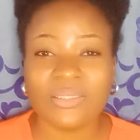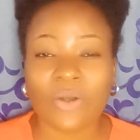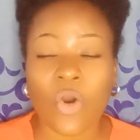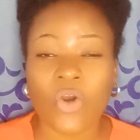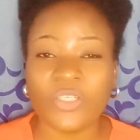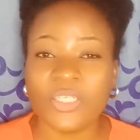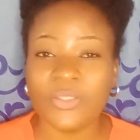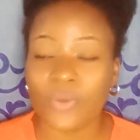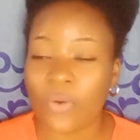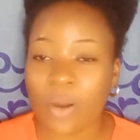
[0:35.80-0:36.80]
all they
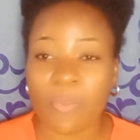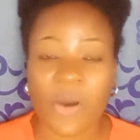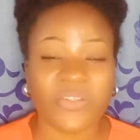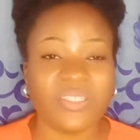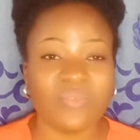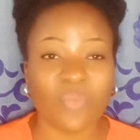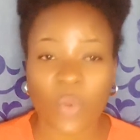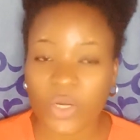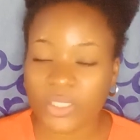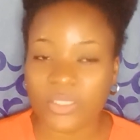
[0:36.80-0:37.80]
know about is
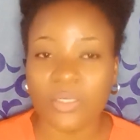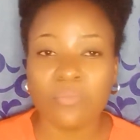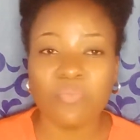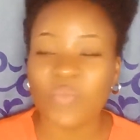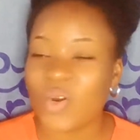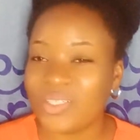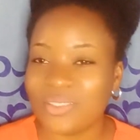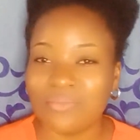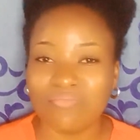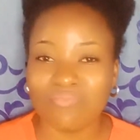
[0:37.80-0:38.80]
money,
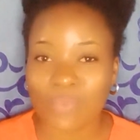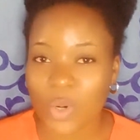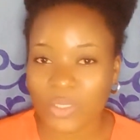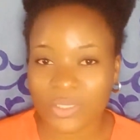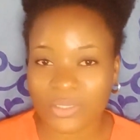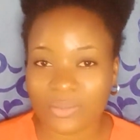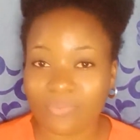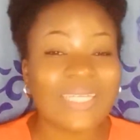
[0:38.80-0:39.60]
money, money.